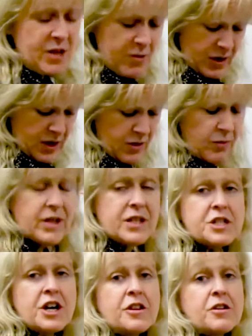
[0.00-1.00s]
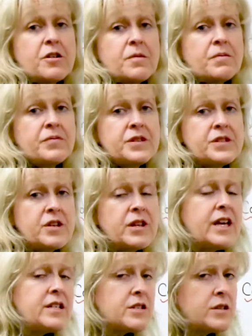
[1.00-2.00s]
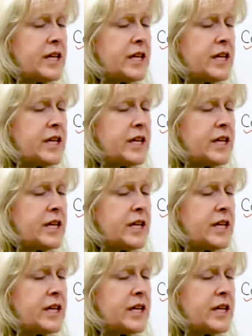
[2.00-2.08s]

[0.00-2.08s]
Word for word: equal to each other. So let's,